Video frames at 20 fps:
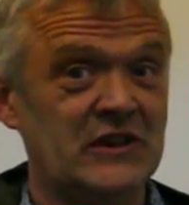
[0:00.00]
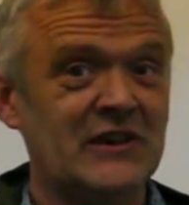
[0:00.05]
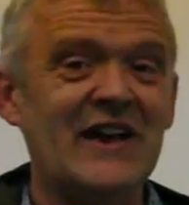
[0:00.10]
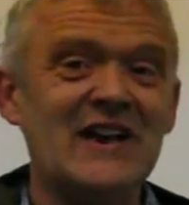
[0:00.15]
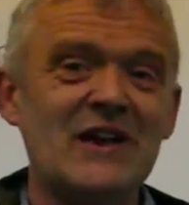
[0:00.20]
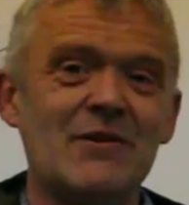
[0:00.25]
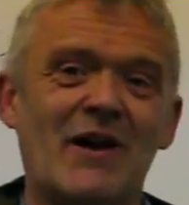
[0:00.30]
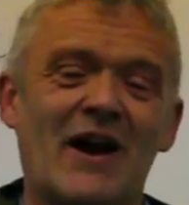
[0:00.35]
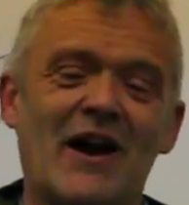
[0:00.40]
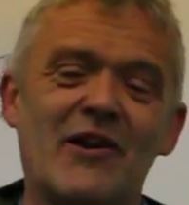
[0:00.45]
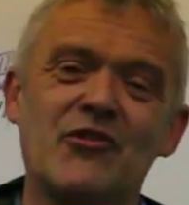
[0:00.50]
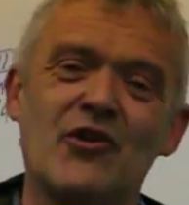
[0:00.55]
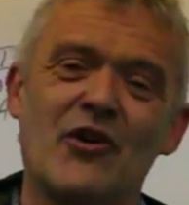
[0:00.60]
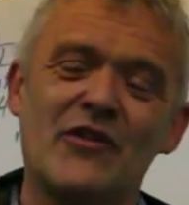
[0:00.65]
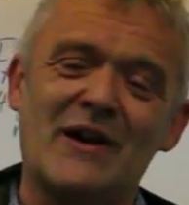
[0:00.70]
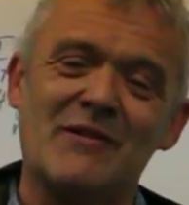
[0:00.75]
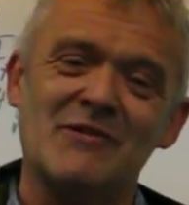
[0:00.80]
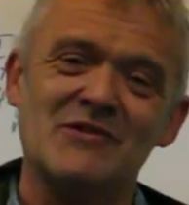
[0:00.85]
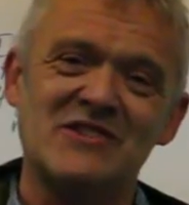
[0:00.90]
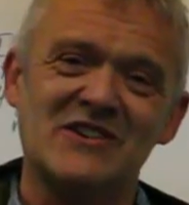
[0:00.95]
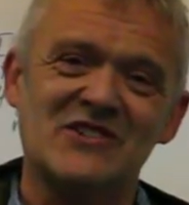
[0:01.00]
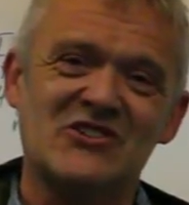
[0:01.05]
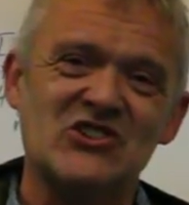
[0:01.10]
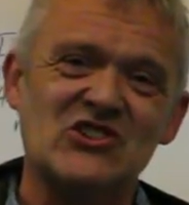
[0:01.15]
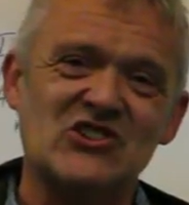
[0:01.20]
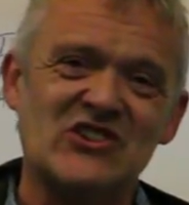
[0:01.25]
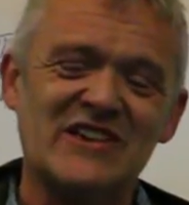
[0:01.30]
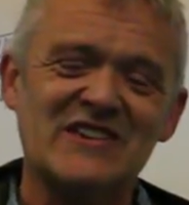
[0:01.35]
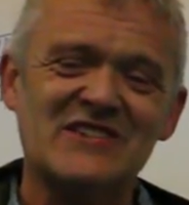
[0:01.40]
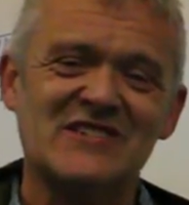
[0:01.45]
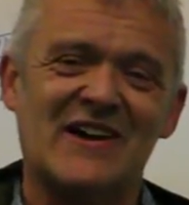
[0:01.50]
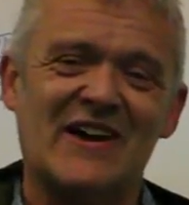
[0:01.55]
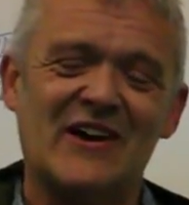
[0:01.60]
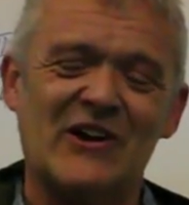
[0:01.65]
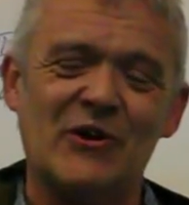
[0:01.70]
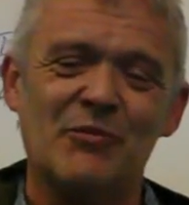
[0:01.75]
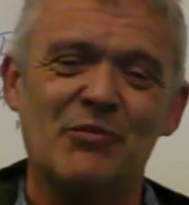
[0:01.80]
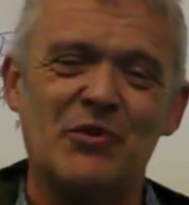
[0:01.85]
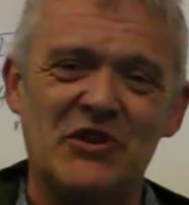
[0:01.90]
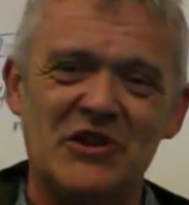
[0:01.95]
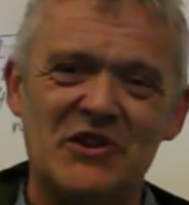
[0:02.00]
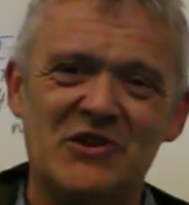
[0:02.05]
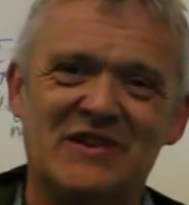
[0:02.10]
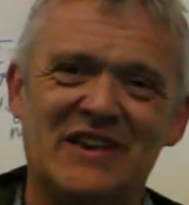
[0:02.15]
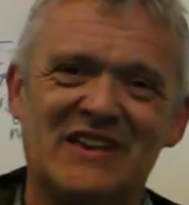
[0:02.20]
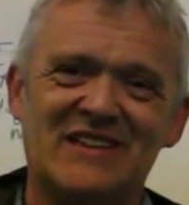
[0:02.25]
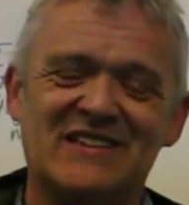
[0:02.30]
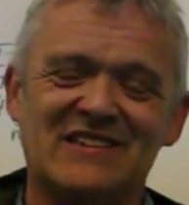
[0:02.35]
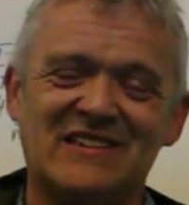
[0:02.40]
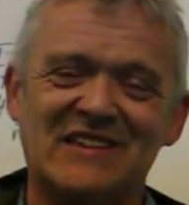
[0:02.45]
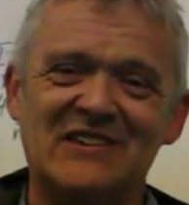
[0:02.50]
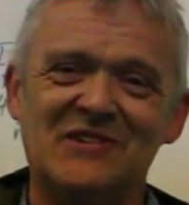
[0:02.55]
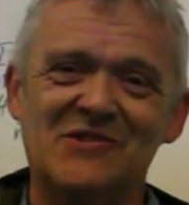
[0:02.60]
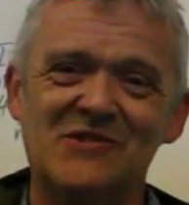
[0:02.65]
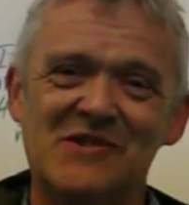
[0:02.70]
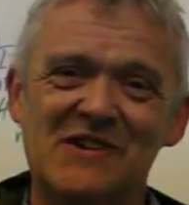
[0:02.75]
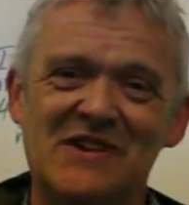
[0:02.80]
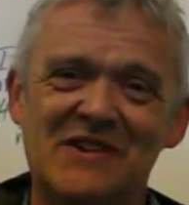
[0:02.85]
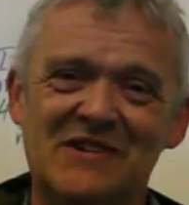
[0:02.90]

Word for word: Anyway, I thought that was interesting, so I hope that you did too.